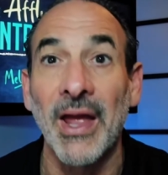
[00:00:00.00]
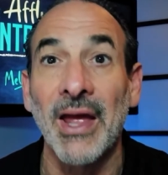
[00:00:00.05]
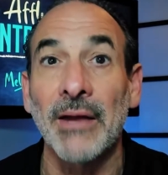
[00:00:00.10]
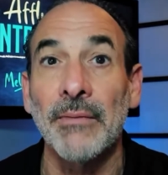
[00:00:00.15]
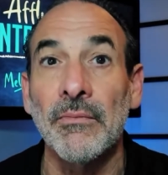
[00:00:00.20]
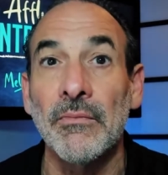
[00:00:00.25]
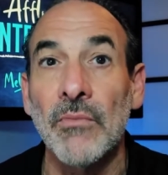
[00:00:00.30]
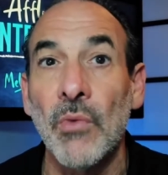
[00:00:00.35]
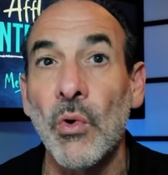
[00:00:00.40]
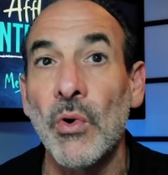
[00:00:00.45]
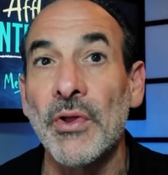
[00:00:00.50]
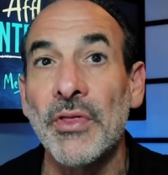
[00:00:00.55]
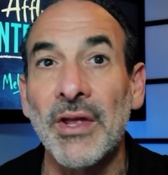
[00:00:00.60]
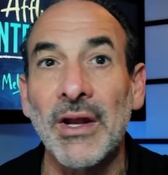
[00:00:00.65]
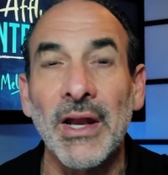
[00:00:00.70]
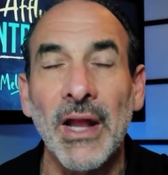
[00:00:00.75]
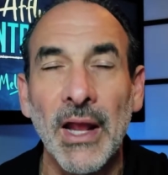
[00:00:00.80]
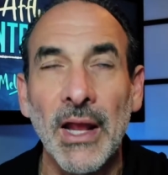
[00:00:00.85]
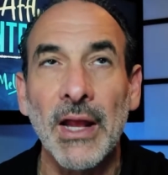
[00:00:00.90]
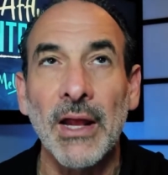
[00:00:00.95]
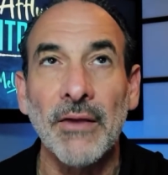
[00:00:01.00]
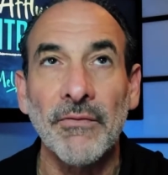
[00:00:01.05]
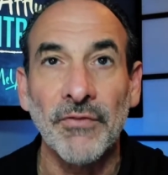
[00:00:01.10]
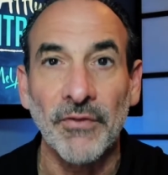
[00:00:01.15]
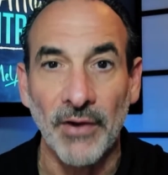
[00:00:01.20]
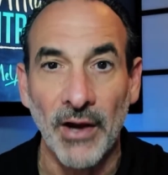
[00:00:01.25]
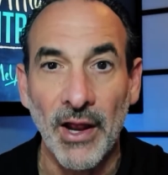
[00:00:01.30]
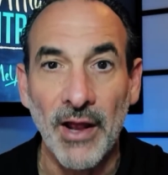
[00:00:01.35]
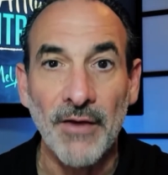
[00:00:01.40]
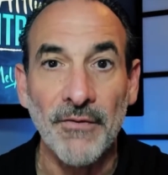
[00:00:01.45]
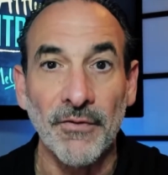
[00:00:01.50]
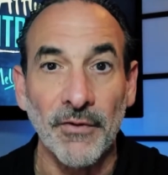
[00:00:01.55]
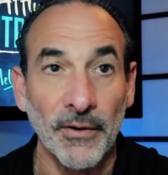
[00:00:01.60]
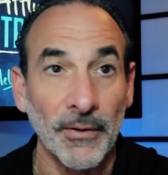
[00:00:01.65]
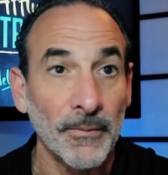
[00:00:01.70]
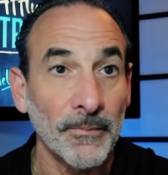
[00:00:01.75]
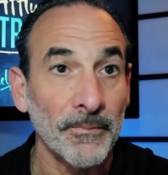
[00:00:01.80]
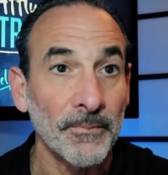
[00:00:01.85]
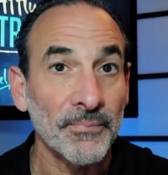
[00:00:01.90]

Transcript: And more than ever,